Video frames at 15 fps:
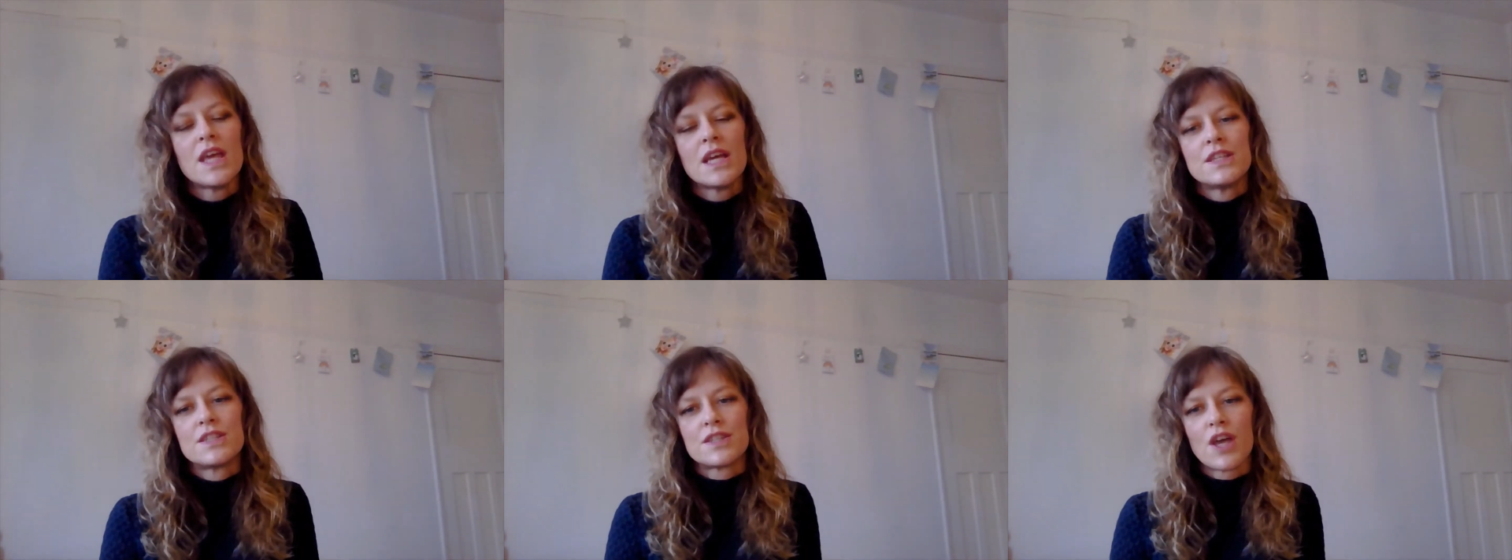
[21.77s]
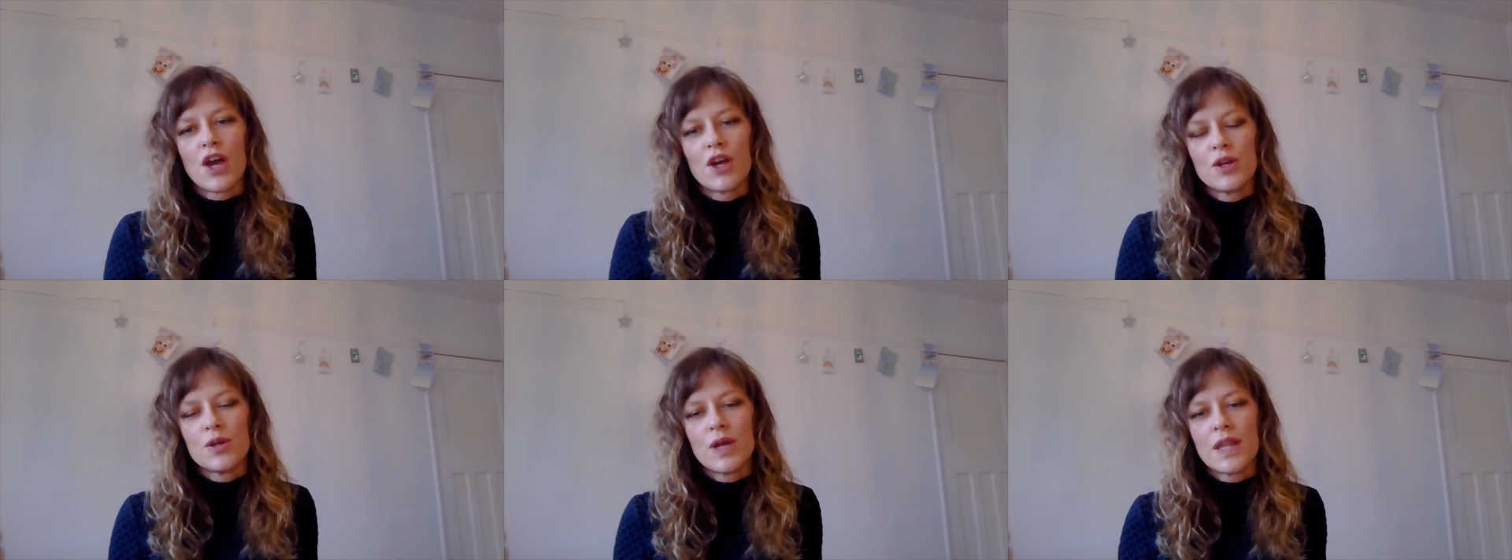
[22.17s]
So
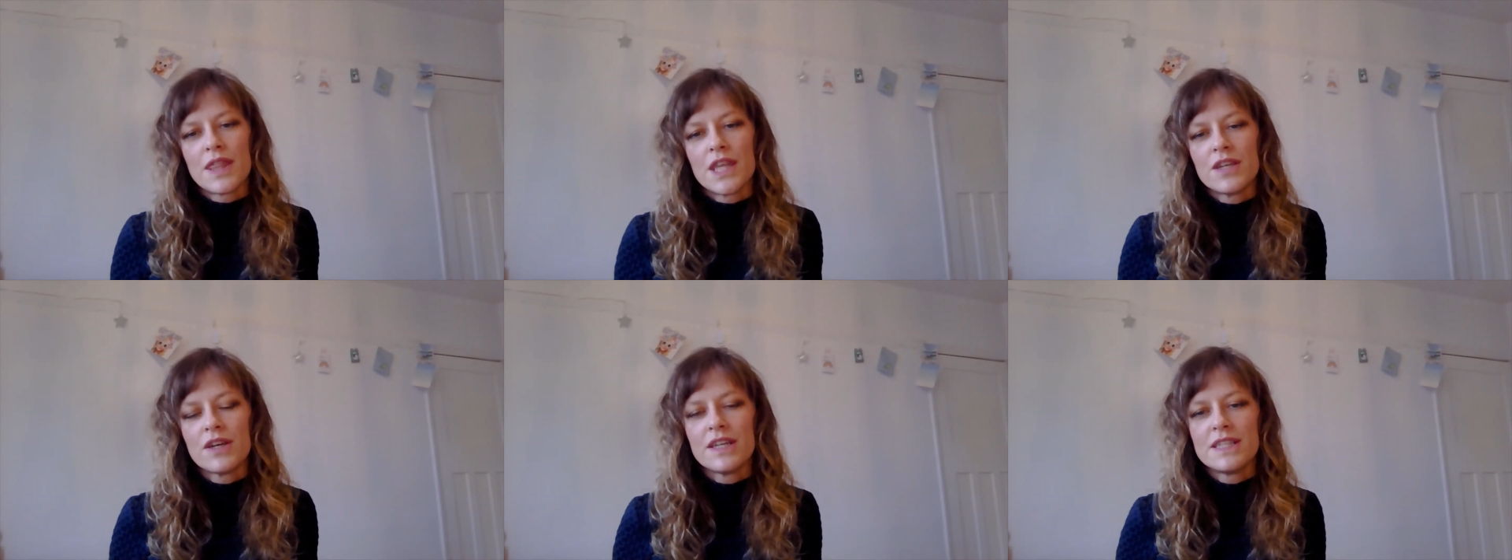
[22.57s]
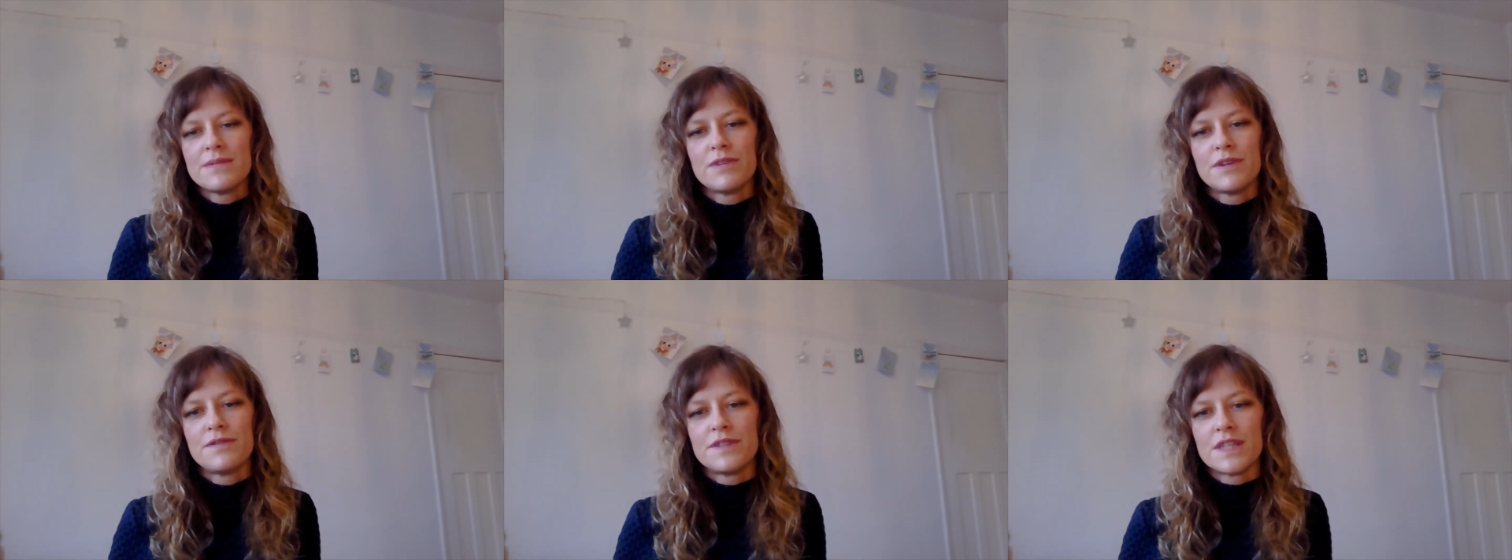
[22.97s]
the
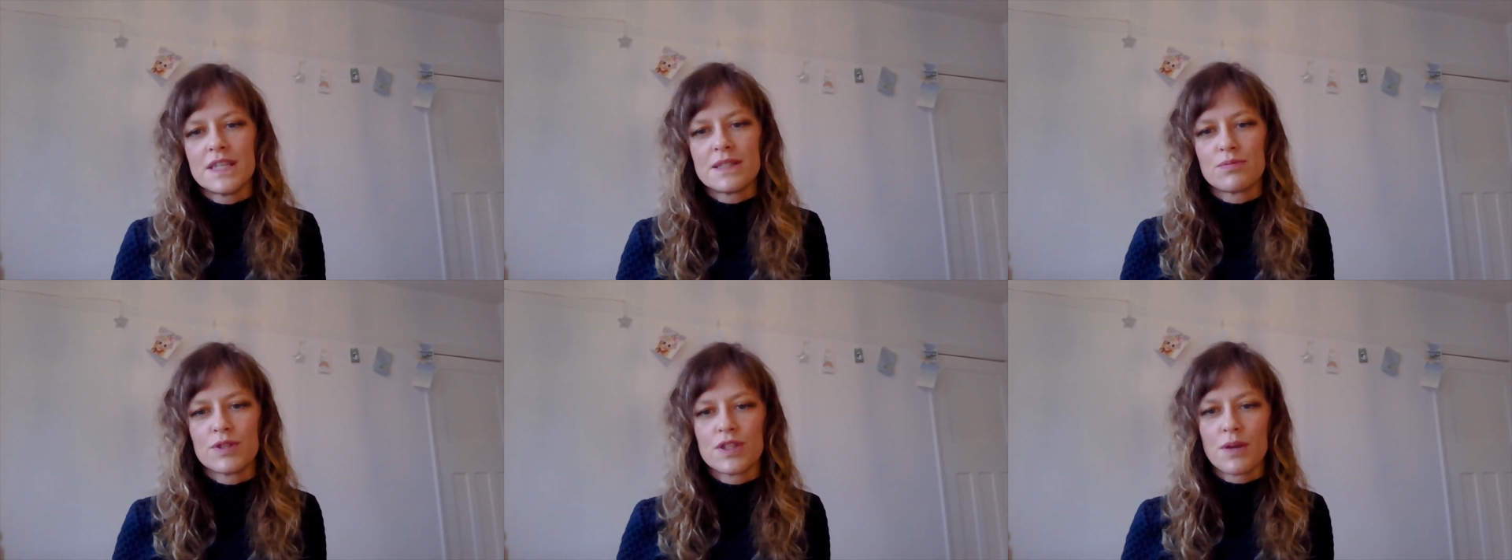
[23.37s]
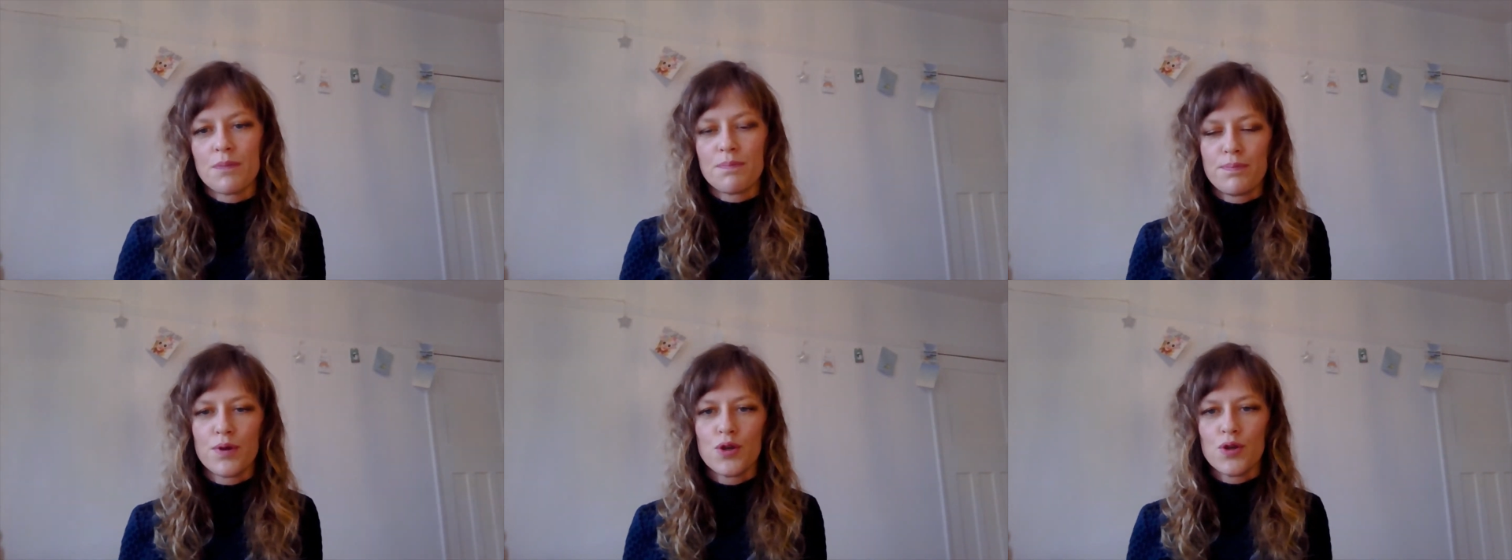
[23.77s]
1950s was a
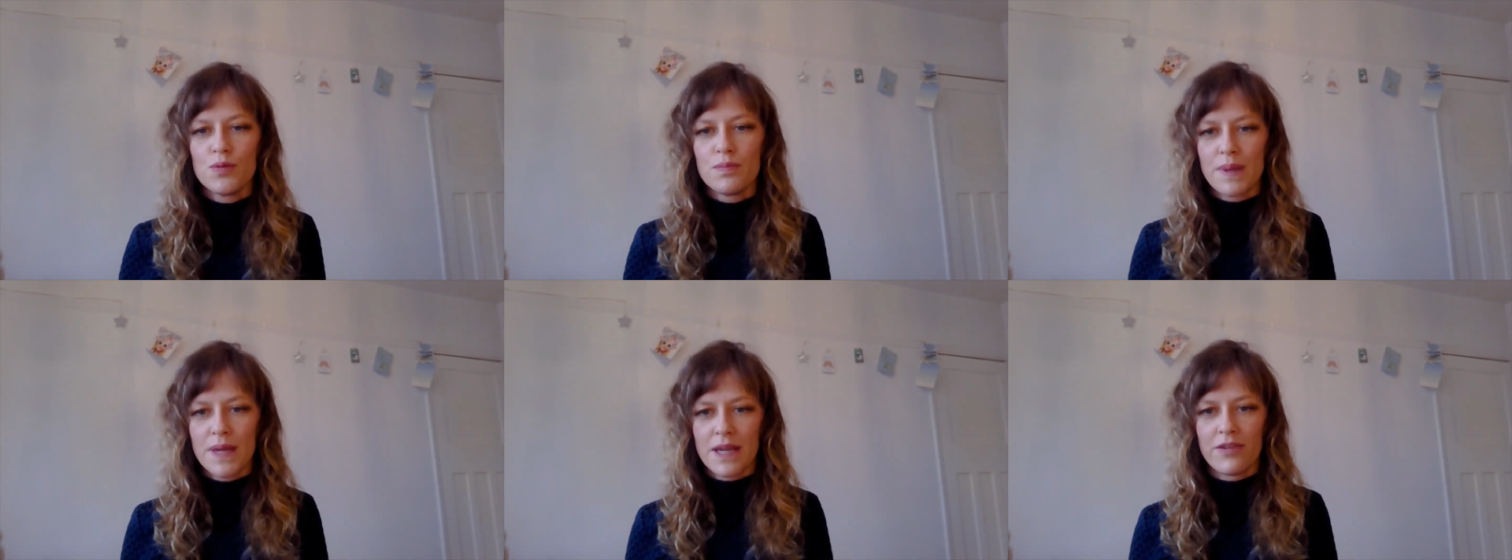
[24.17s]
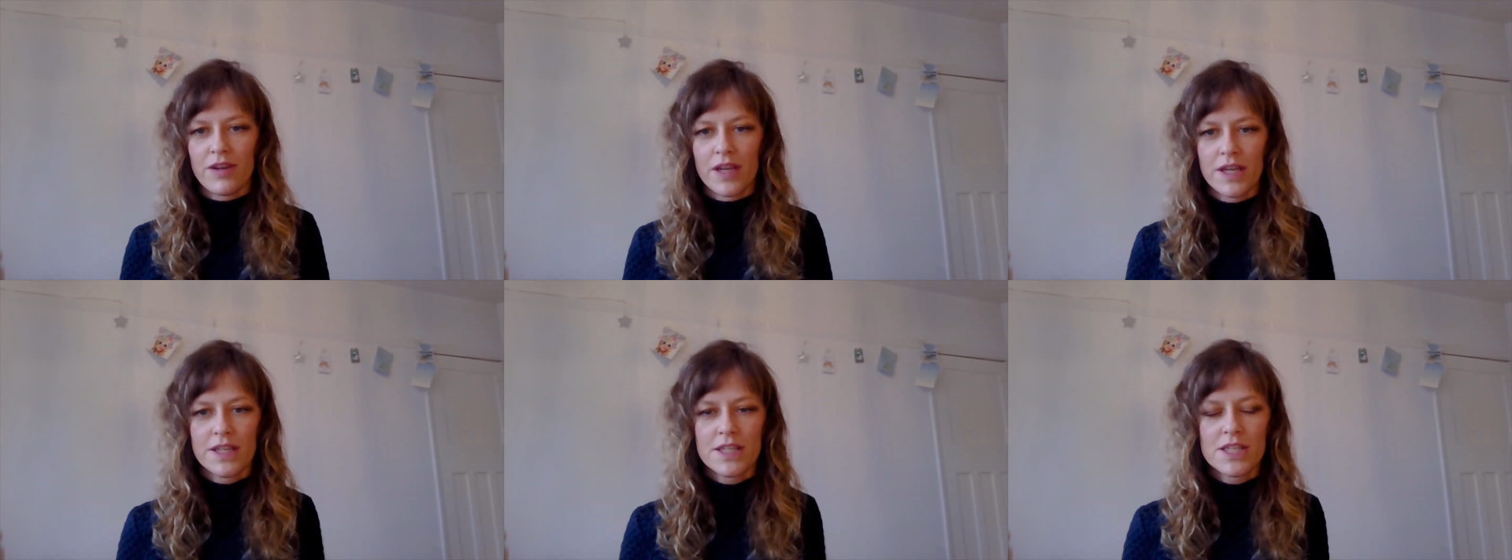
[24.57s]
boom
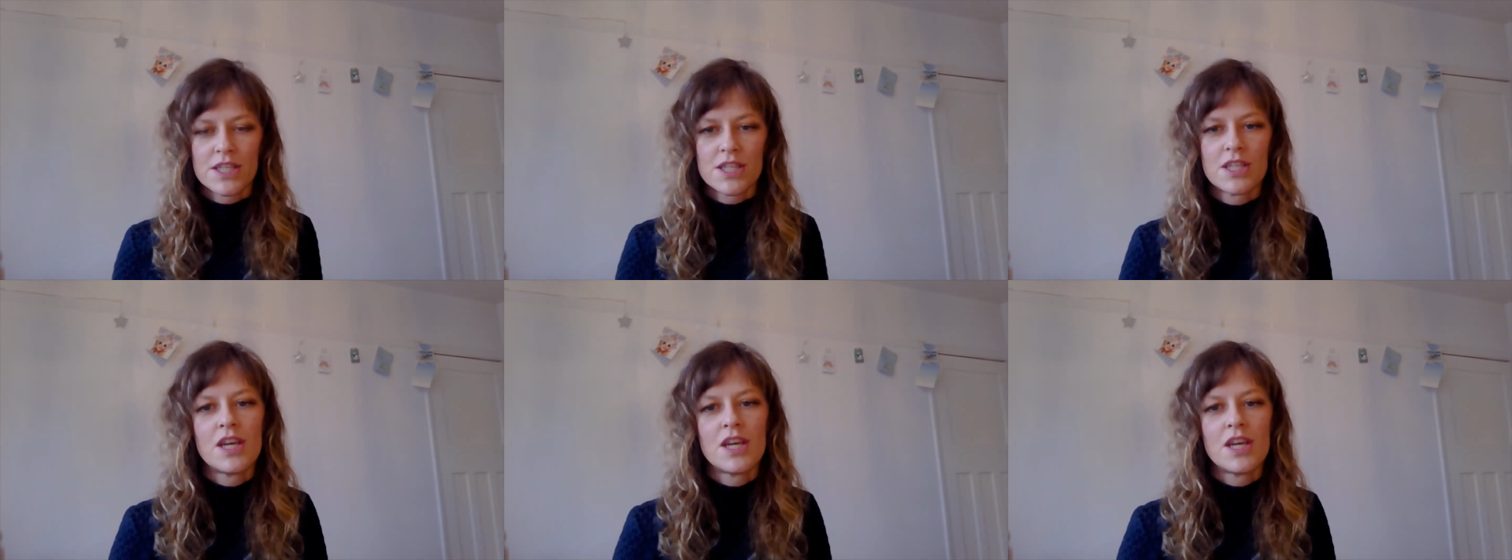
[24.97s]
period,